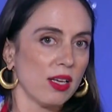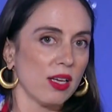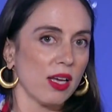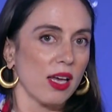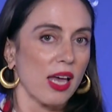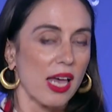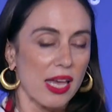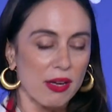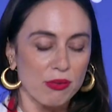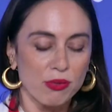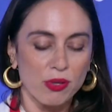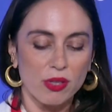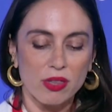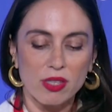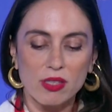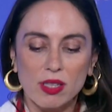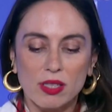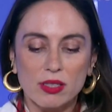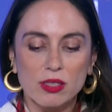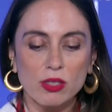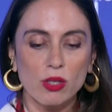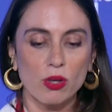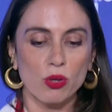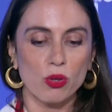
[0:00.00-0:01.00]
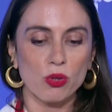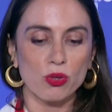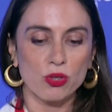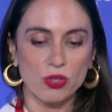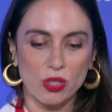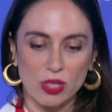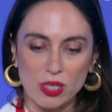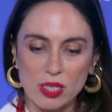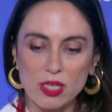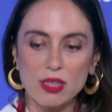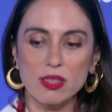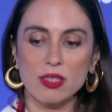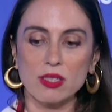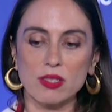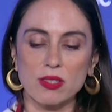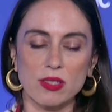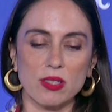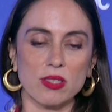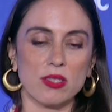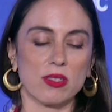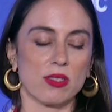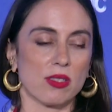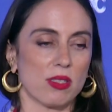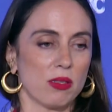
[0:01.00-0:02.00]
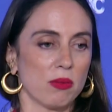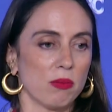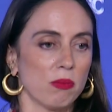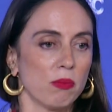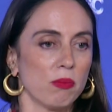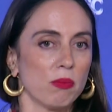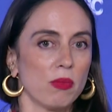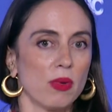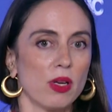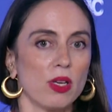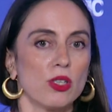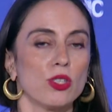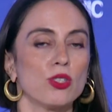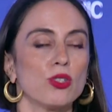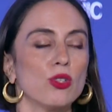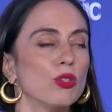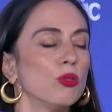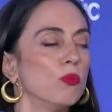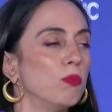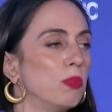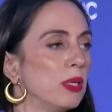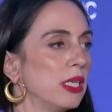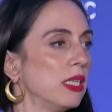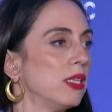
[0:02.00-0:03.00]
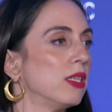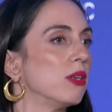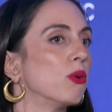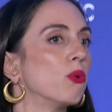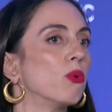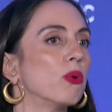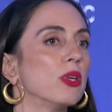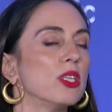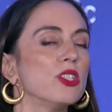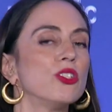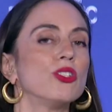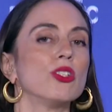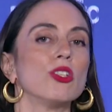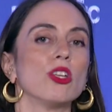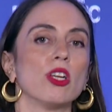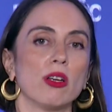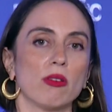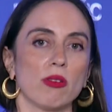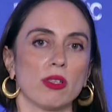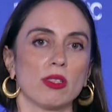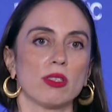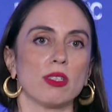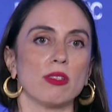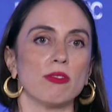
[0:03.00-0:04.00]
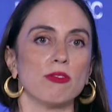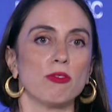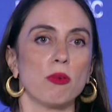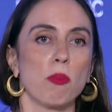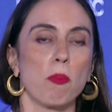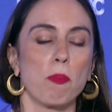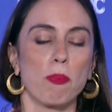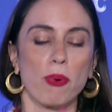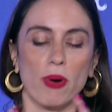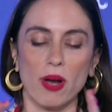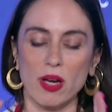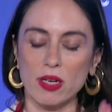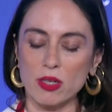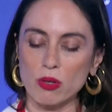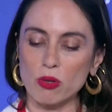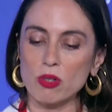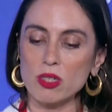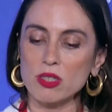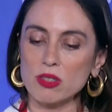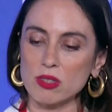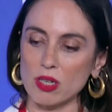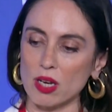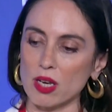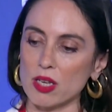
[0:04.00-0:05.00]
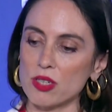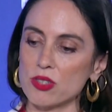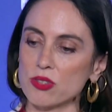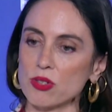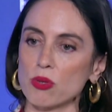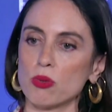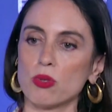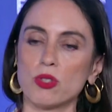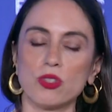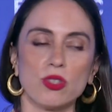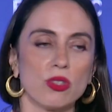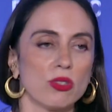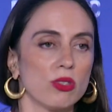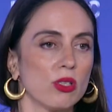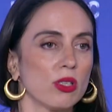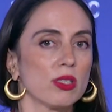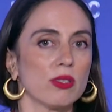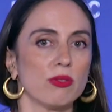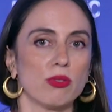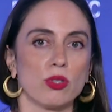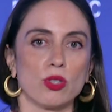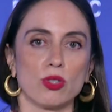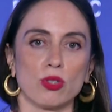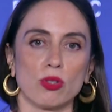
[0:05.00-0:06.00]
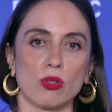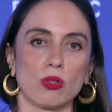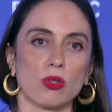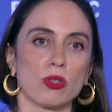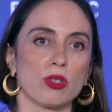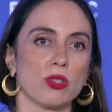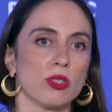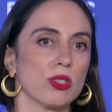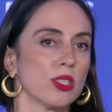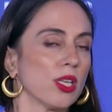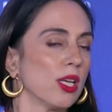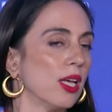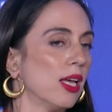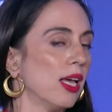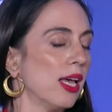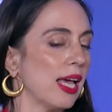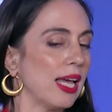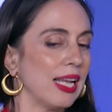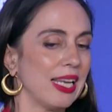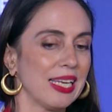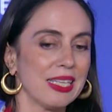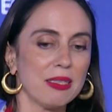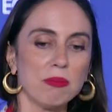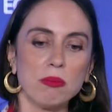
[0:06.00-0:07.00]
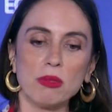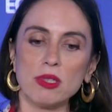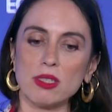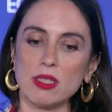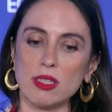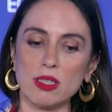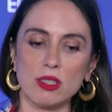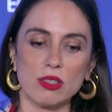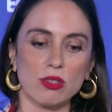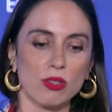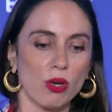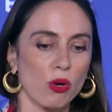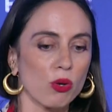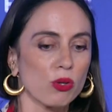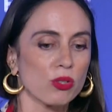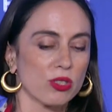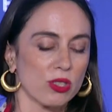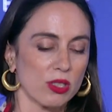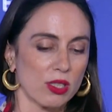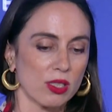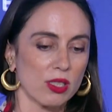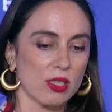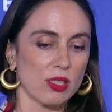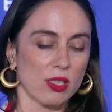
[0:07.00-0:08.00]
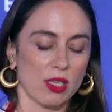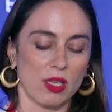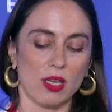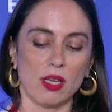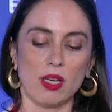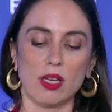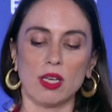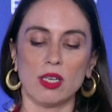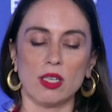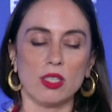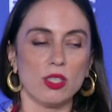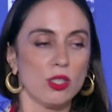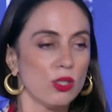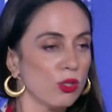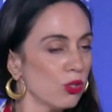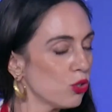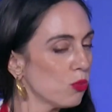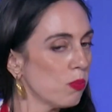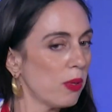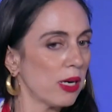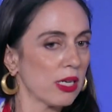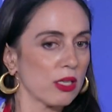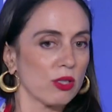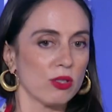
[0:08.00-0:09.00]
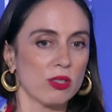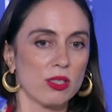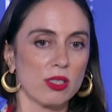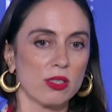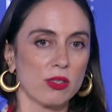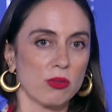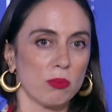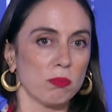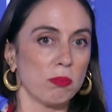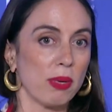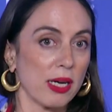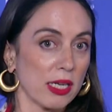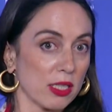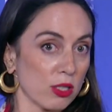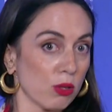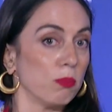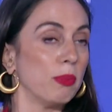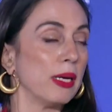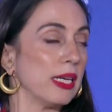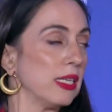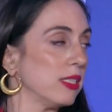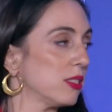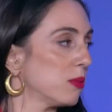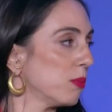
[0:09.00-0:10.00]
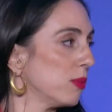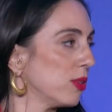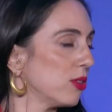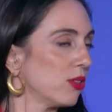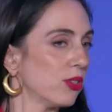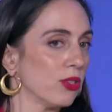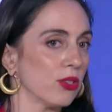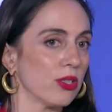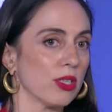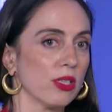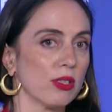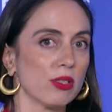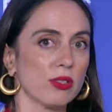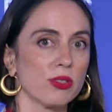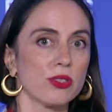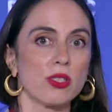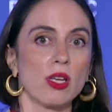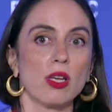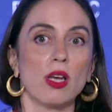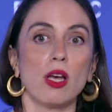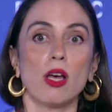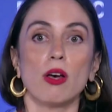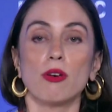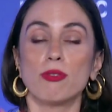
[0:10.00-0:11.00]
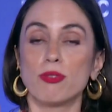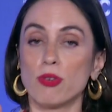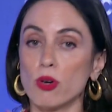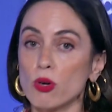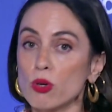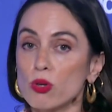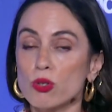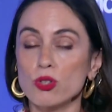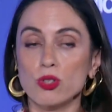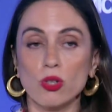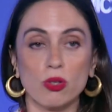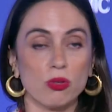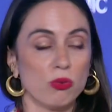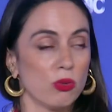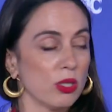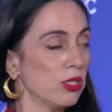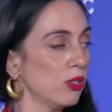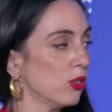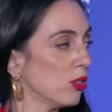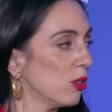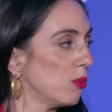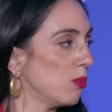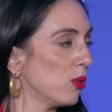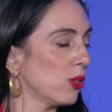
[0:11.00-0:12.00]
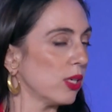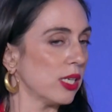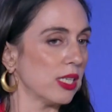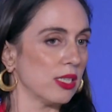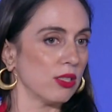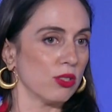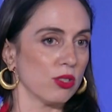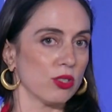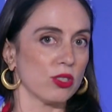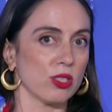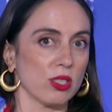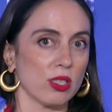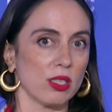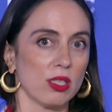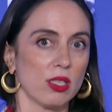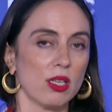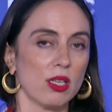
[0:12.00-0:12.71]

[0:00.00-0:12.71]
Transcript: everything that goes in the system should be regenerative. Prioritize regenerative resources. Eliminate toxic, use bio-based materials, focus on renewable energy.